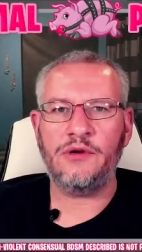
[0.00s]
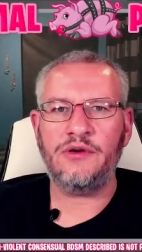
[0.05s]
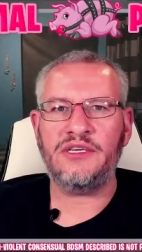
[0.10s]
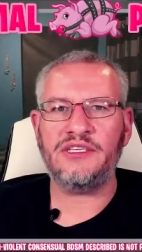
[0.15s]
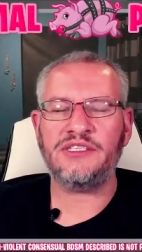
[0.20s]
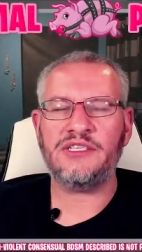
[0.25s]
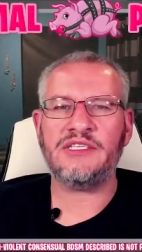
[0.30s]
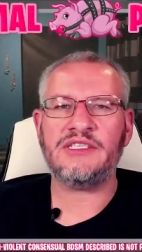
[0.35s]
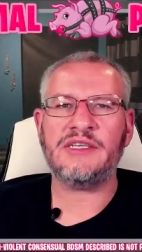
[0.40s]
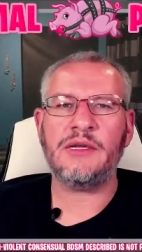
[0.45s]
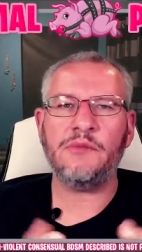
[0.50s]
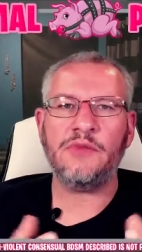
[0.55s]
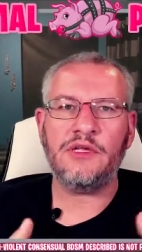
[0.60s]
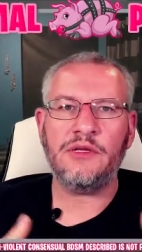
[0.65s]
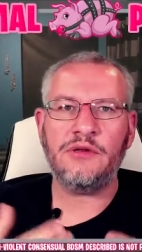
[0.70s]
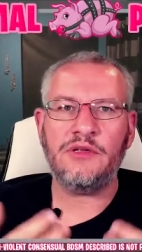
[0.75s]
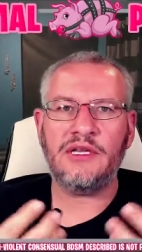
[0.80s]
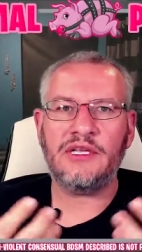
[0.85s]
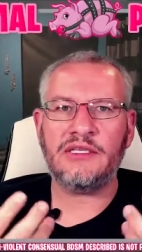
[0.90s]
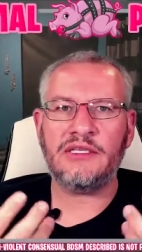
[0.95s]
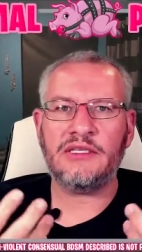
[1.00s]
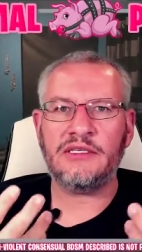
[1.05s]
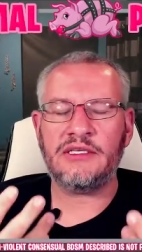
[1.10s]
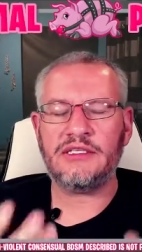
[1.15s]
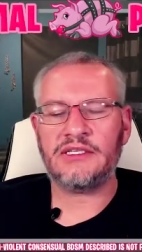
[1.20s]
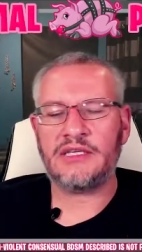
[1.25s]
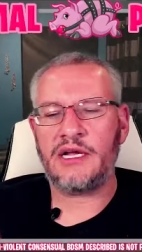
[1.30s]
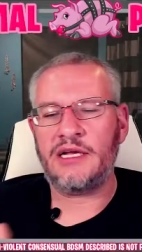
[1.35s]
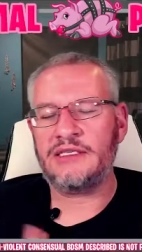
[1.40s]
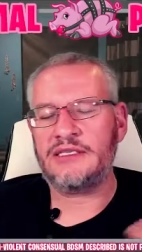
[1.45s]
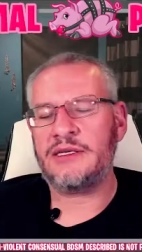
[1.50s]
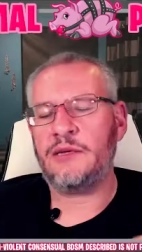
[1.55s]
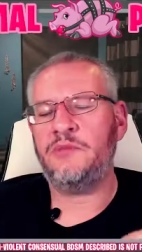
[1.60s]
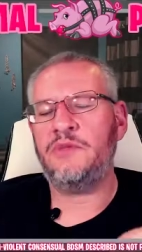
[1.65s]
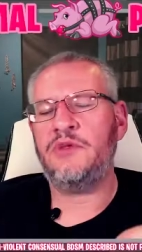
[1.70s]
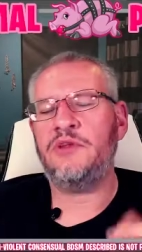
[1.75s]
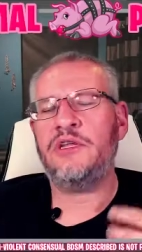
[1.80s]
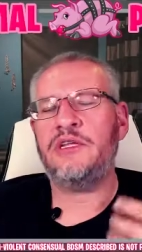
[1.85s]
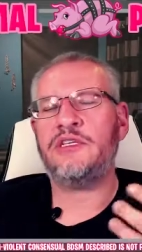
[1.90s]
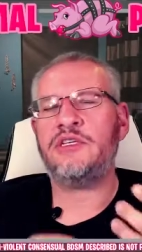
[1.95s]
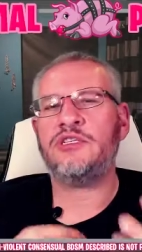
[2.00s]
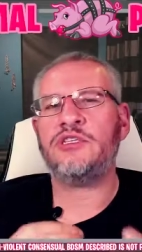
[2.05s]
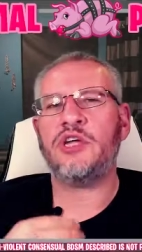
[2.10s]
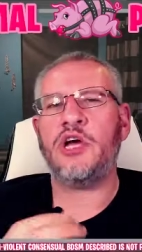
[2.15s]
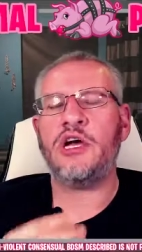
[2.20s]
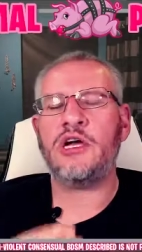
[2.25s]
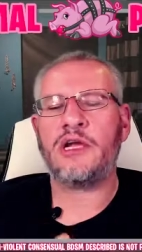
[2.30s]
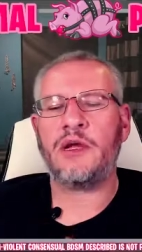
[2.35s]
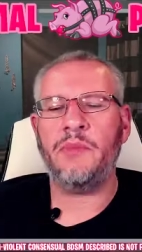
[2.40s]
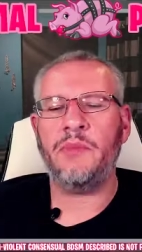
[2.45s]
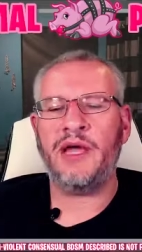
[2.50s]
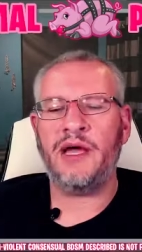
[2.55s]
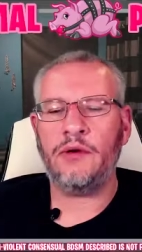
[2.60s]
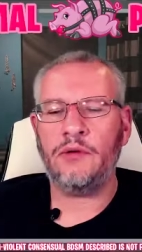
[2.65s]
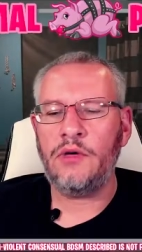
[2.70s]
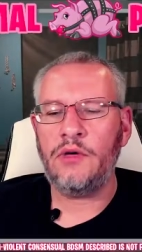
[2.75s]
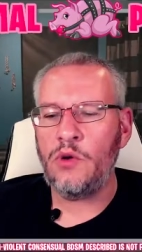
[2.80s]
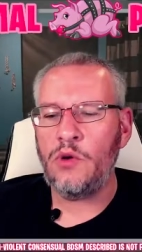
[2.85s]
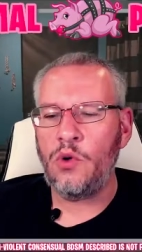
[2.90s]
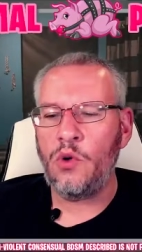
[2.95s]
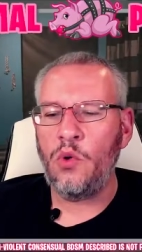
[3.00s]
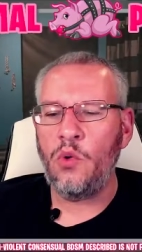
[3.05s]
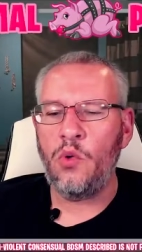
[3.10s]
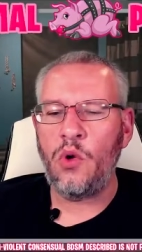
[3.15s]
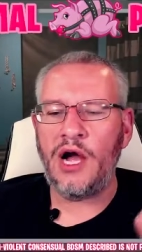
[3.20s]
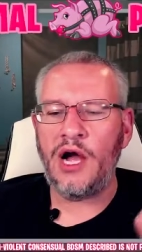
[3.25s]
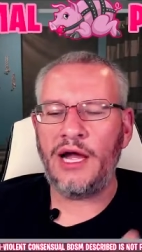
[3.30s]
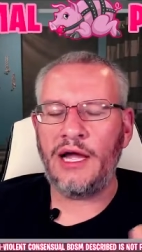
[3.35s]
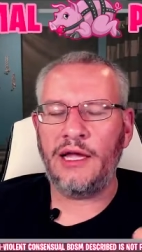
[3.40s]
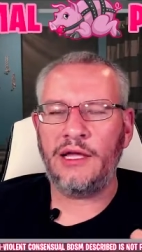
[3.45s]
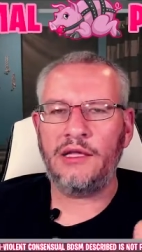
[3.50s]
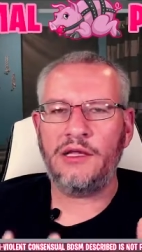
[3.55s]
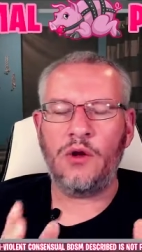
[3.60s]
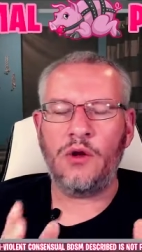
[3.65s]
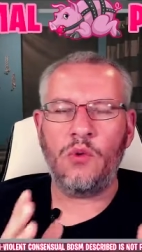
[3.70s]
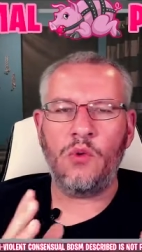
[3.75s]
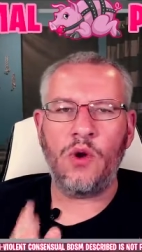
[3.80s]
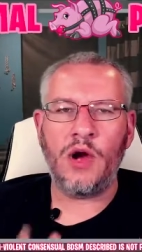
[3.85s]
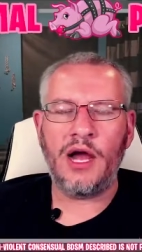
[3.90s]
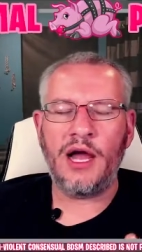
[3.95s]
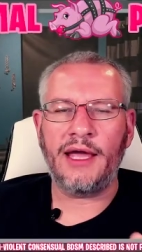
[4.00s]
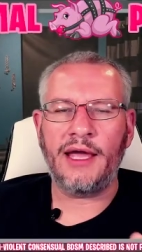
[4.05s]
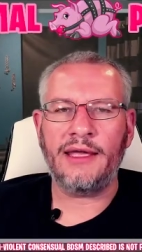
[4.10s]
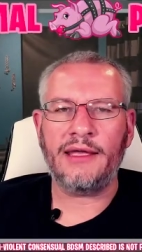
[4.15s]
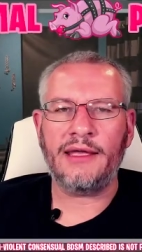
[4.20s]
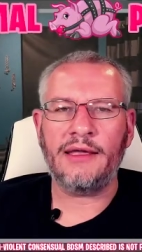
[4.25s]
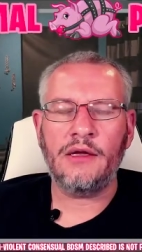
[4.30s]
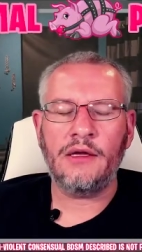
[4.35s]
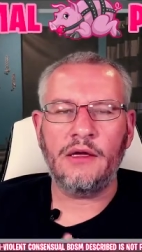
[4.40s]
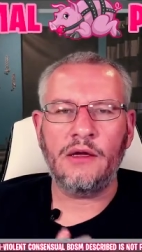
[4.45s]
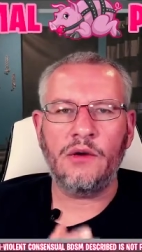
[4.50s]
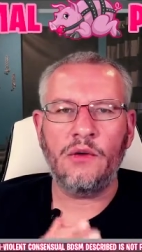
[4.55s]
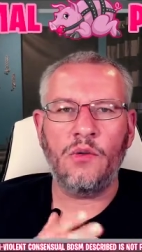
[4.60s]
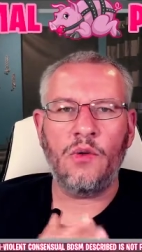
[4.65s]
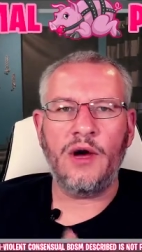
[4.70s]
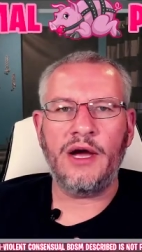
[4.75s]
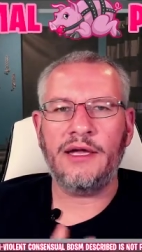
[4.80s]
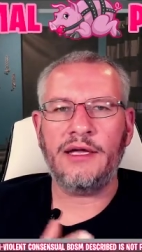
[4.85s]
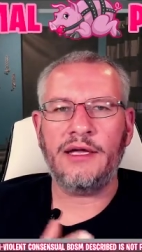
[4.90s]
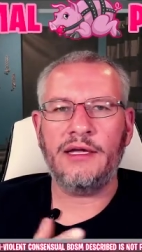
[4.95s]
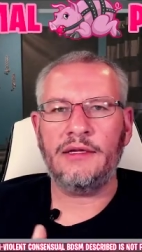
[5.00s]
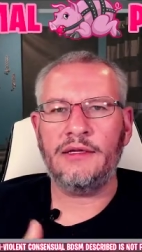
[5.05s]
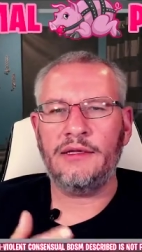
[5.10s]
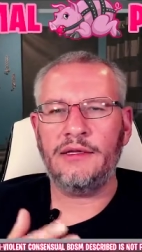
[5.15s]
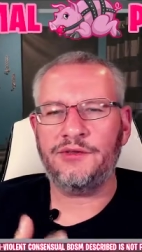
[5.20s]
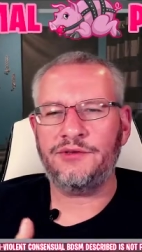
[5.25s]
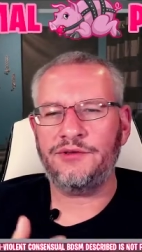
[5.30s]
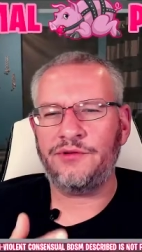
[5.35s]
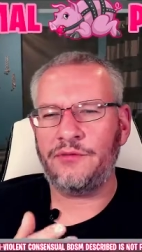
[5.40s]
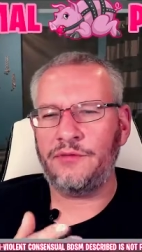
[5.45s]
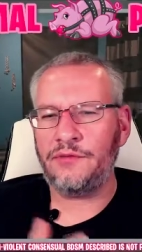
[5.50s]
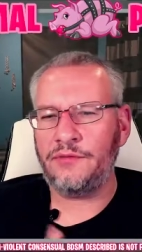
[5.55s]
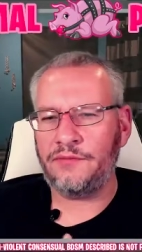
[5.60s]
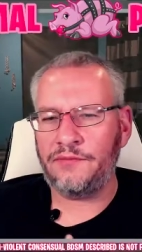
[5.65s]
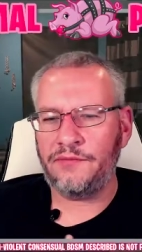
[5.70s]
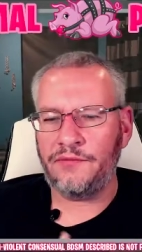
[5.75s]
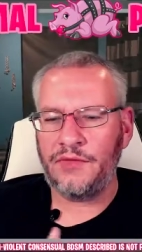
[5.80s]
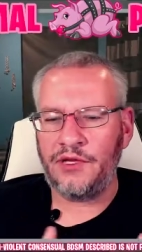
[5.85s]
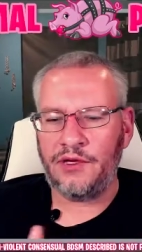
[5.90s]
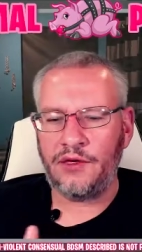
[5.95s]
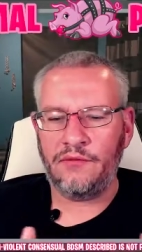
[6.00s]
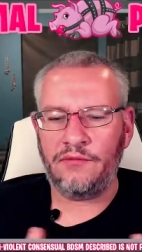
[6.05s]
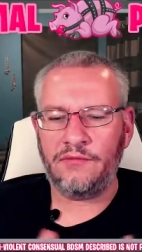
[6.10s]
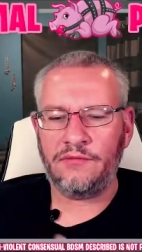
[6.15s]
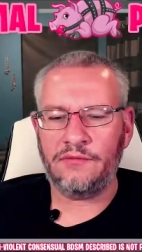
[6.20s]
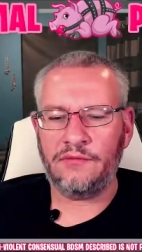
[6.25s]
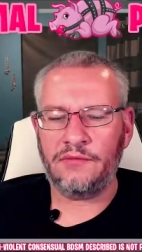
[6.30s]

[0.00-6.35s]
It's just something you need to discuss, something you need to talk about why you know why why is your you know